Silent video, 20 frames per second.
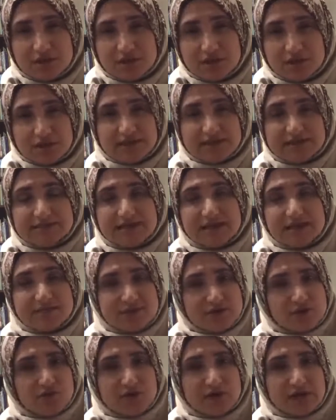That's going to be
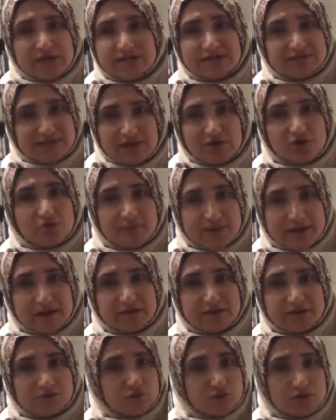creating psychopaths.
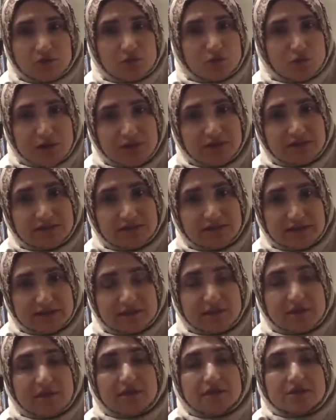We don't want that.
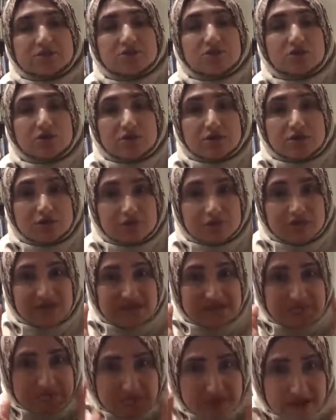So they
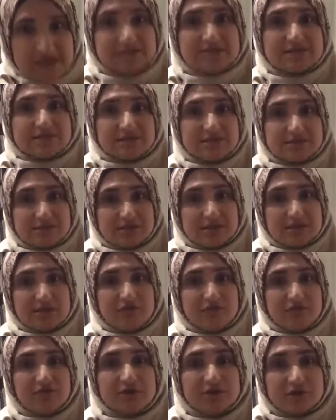must,
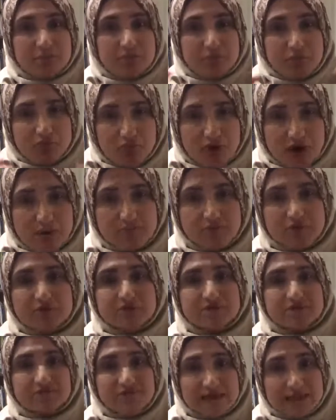for their proper
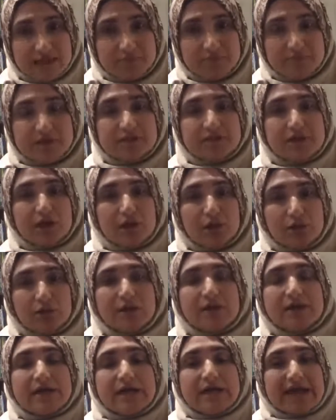development,
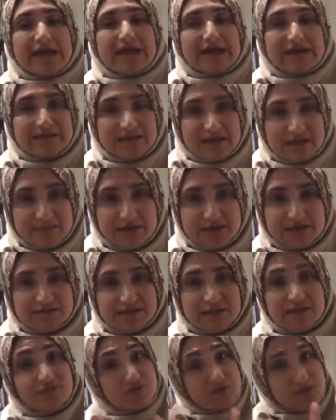including academics
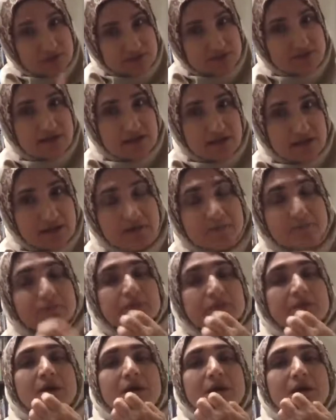and for your sanity,
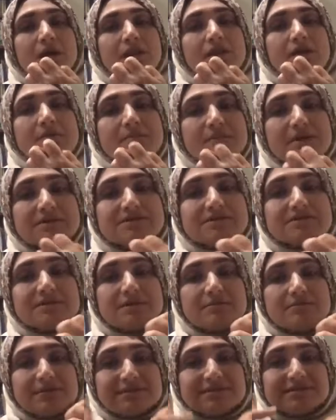they must
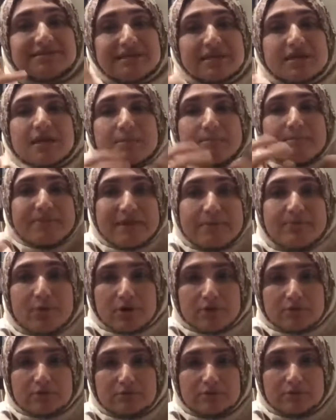be seeing people
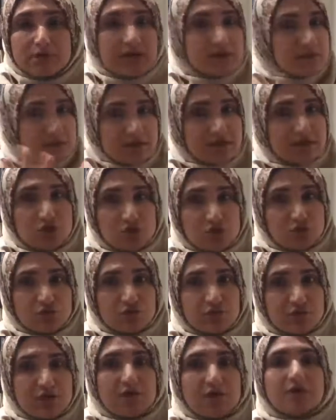other than you,
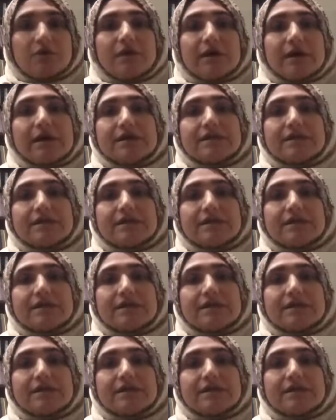right?